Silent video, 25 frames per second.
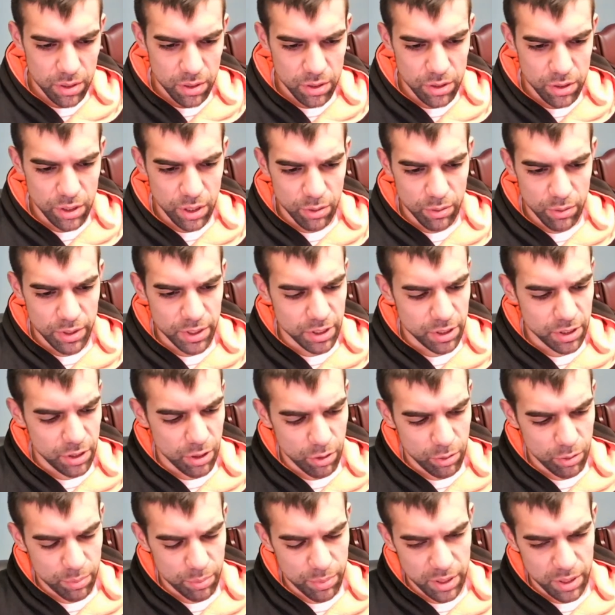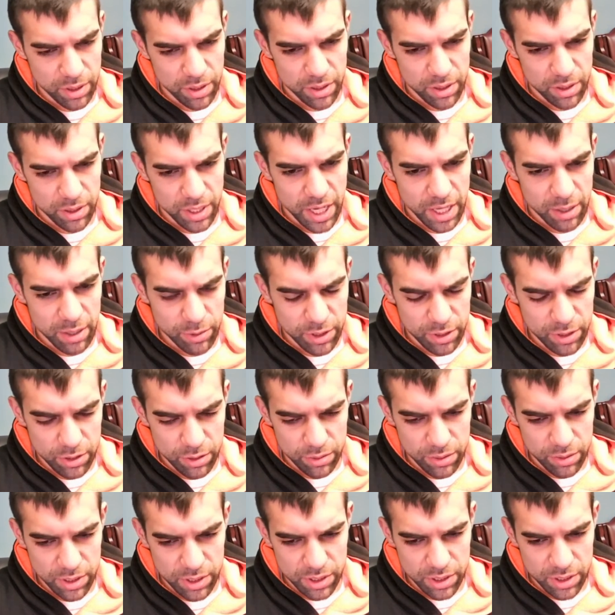knowing and hoping that we
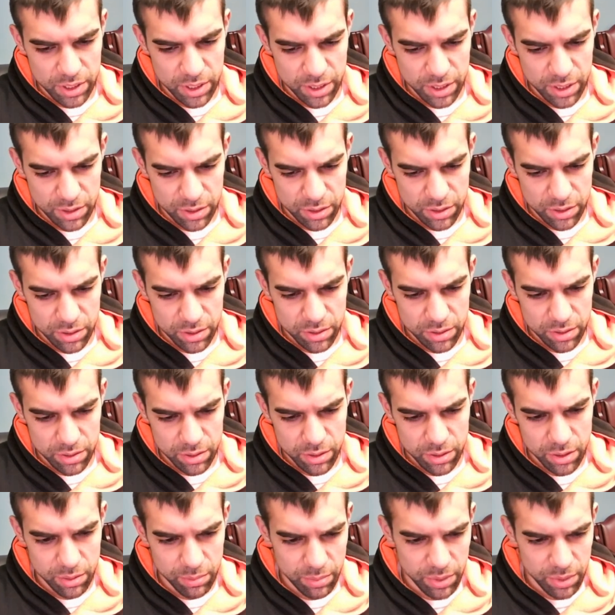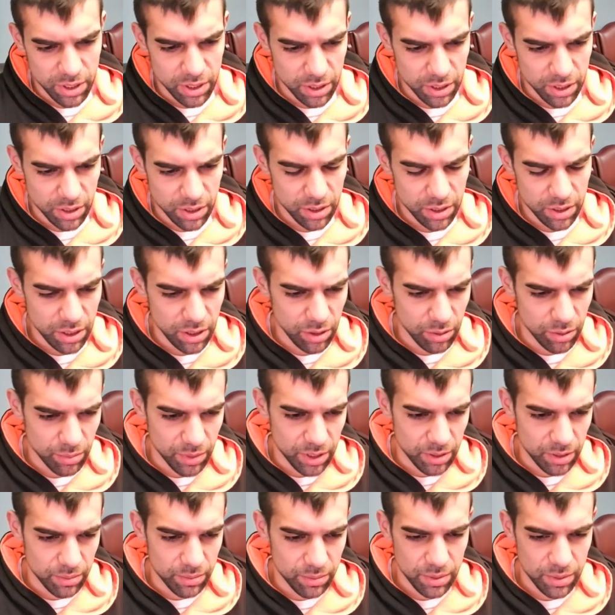do these things to be a good
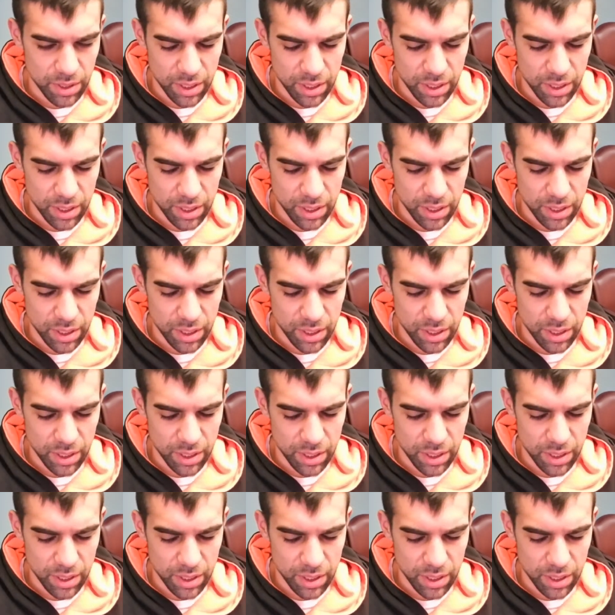human.